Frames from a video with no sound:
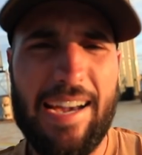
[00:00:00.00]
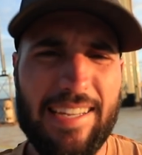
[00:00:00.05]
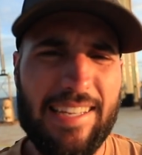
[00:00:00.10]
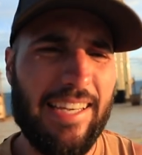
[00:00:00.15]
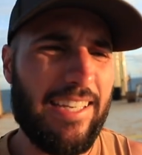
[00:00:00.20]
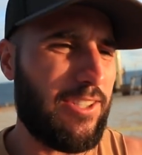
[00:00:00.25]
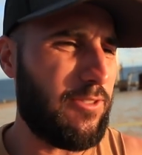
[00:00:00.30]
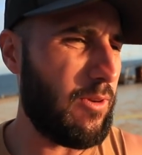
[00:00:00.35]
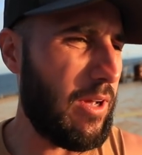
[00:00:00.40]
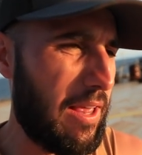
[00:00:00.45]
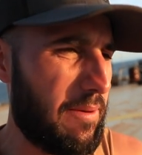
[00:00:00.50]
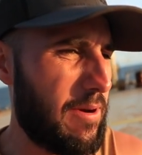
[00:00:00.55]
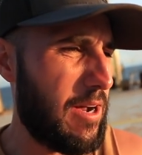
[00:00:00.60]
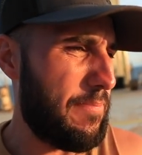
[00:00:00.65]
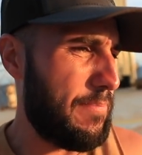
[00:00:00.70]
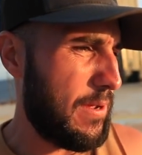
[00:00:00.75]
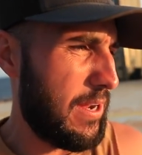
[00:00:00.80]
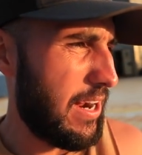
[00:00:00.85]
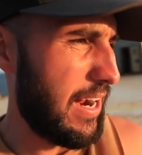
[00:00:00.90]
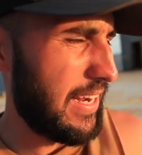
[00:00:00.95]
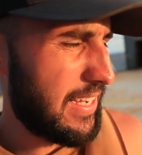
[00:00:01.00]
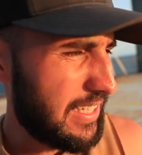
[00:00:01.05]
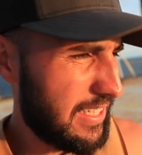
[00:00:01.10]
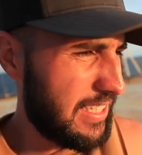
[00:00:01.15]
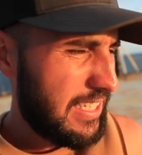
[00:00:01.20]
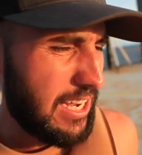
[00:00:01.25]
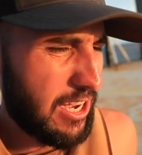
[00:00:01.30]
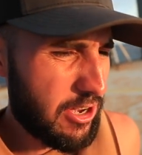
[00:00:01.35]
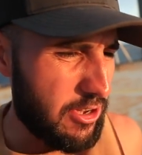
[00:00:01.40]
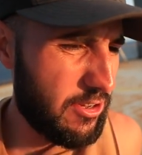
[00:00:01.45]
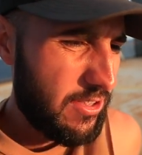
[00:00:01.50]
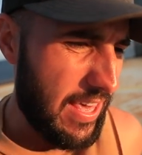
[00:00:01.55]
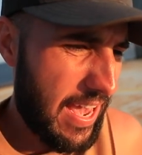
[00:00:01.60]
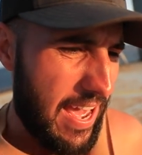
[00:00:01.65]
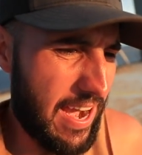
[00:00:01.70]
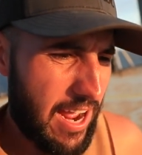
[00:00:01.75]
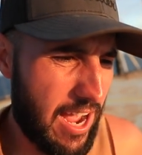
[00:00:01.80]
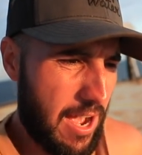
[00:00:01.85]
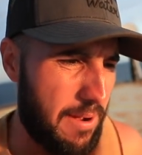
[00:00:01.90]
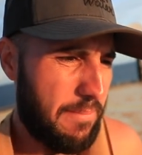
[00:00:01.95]
I guess while I'm up here, I can tell you
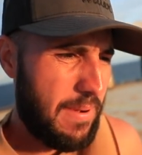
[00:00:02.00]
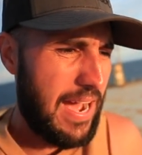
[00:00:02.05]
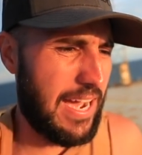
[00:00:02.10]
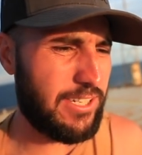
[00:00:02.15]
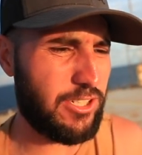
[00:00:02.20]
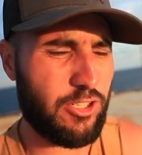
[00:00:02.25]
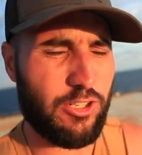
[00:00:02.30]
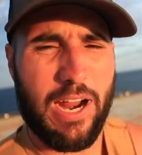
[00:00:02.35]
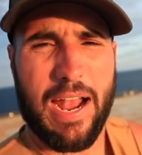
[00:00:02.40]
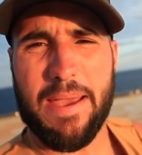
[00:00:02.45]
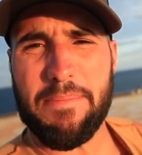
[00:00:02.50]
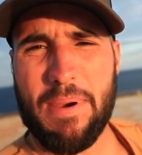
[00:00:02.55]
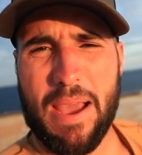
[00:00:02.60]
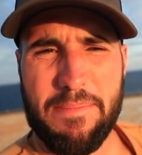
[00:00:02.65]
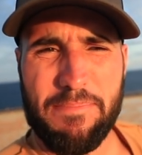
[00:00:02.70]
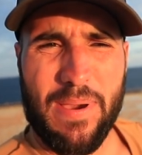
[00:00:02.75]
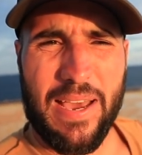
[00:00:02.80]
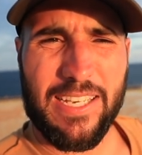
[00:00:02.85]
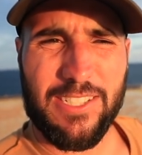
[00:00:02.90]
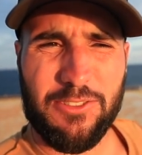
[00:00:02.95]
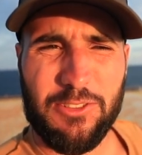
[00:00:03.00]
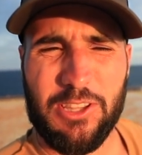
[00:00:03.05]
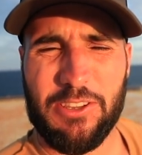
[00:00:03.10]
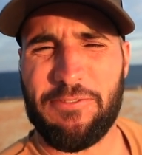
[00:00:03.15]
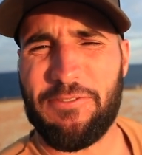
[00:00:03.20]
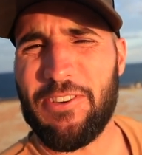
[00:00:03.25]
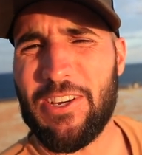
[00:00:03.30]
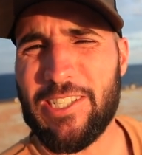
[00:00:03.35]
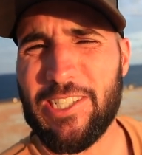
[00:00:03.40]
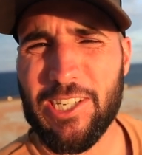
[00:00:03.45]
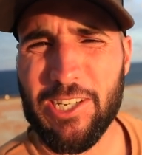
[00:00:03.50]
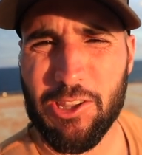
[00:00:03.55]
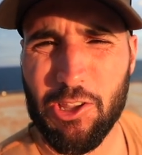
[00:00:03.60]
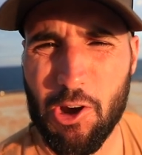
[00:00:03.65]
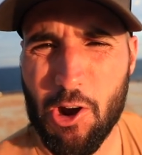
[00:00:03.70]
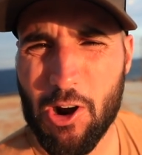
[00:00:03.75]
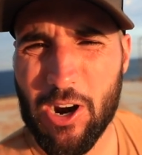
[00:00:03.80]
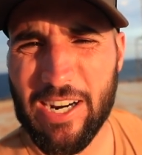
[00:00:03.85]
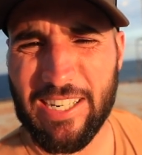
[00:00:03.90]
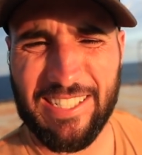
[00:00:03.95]
that um, I tried my best with the fishing
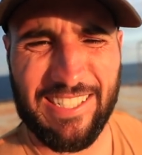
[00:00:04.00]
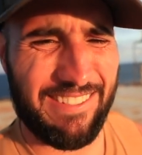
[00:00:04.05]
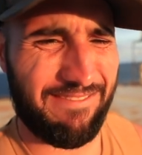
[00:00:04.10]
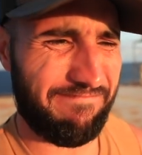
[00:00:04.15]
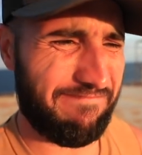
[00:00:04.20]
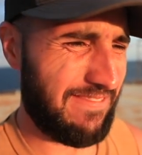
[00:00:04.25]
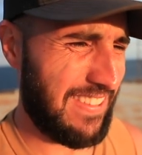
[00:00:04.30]
lures.